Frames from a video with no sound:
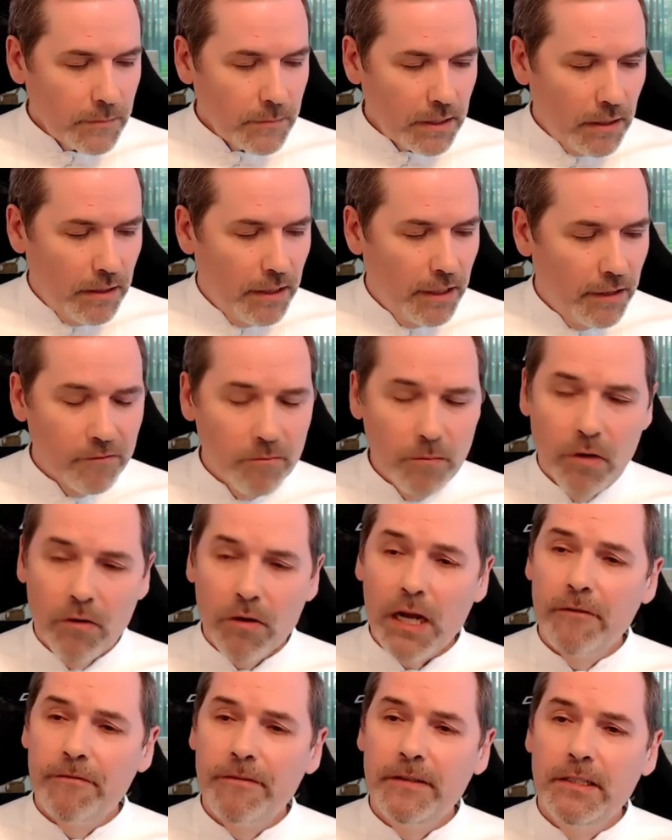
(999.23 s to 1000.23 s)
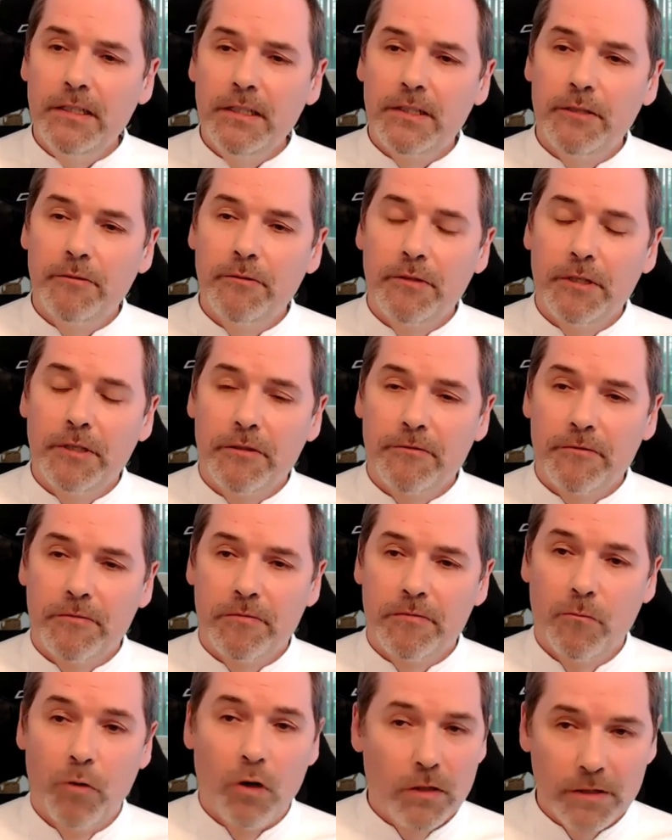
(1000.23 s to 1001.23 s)
have more affinity with
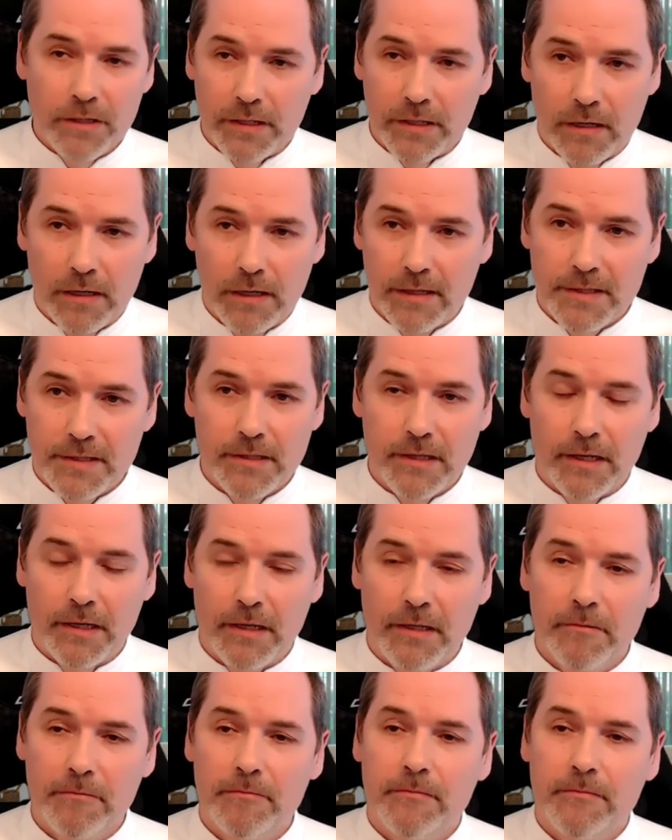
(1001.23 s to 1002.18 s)
water, let's say,